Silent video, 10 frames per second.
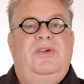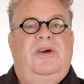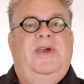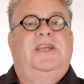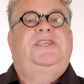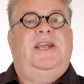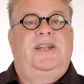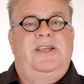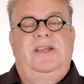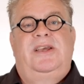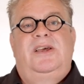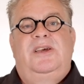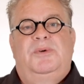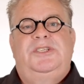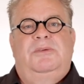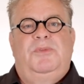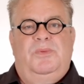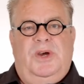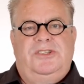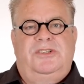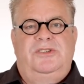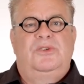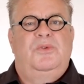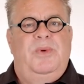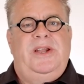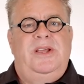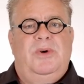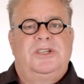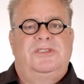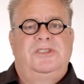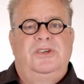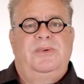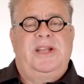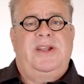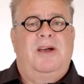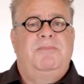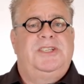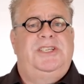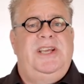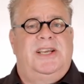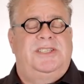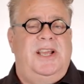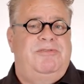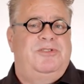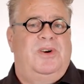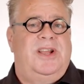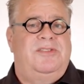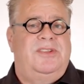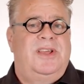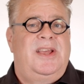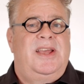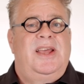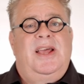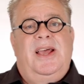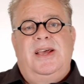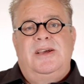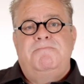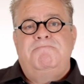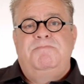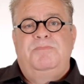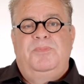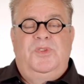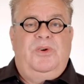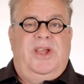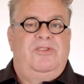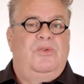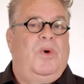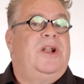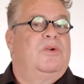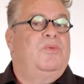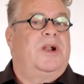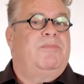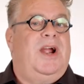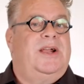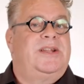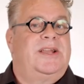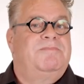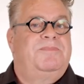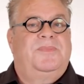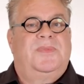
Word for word: you know exactly what someone wants to do, when he wants to do it, how much he has saved for it. Um, you can do one-on-one marketing.